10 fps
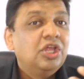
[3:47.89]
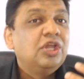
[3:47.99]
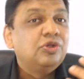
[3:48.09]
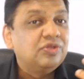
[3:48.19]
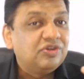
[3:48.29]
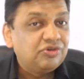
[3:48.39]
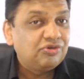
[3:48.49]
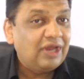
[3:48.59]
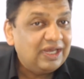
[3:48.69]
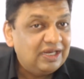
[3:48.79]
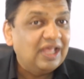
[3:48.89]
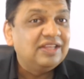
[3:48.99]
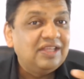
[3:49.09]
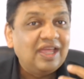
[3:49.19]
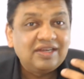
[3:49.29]
to the trend and the
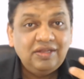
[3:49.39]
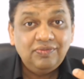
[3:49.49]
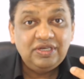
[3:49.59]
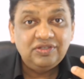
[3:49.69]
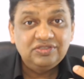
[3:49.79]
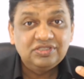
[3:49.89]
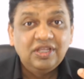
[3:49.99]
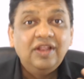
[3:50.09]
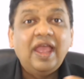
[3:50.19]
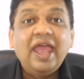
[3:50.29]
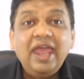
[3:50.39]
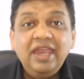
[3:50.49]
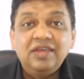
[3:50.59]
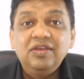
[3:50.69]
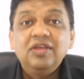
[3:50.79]
activities
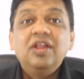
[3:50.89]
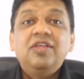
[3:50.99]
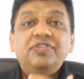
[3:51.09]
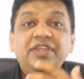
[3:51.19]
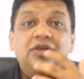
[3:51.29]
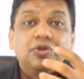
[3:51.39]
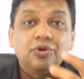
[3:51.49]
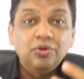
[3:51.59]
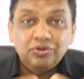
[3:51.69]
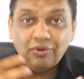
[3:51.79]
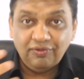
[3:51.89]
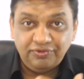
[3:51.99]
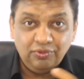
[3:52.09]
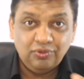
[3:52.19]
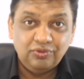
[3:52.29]
and the growth of your
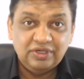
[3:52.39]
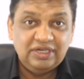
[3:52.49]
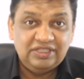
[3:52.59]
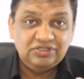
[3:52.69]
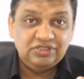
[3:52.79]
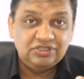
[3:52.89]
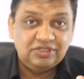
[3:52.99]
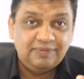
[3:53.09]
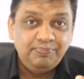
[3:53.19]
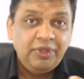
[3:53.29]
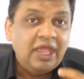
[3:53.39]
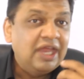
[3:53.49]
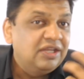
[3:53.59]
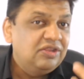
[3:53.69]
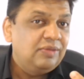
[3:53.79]
organization.
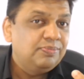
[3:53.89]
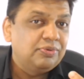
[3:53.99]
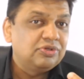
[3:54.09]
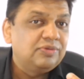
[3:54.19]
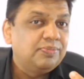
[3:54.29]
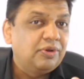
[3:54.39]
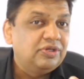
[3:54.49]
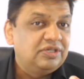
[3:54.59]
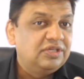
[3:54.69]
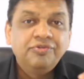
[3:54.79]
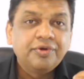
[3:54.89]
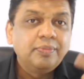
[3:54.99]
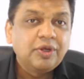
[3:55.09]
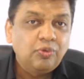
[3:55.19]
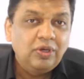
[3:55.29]
Another important point, from a
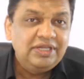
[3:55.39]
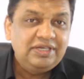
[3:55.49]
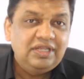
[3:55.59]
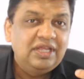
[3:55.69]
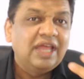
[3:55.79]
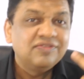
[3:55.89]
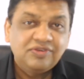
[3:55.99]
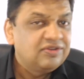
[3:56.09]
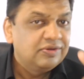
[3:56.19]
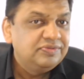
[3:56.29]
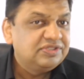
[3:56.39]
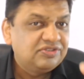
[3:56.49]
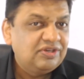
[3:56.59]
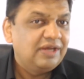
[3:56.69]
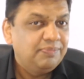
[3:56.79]
quality and service
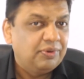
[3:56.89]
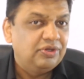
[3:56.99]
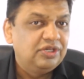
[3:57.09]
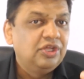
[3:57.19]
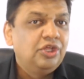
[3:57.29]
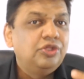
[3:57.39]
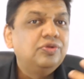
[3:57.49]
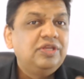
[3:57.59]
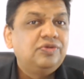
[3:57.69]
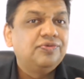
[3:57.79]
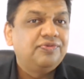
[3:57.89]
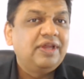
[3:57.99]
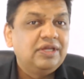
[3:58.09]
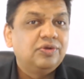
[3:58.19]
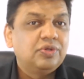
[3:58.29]
standpoint, you need to find
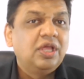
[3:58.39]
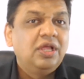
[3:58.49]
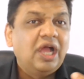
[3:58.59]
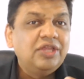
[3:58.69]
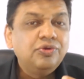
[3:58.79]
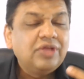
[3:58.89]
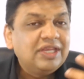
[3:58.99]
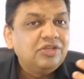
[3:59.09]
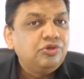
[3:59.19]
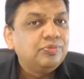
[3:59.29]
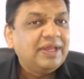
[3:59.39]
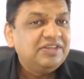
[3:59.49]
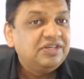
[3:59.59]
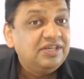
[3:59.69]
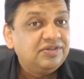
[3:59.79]
out, are you getting too many
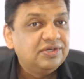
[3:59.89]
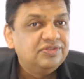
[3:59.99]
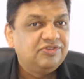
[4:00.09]
returns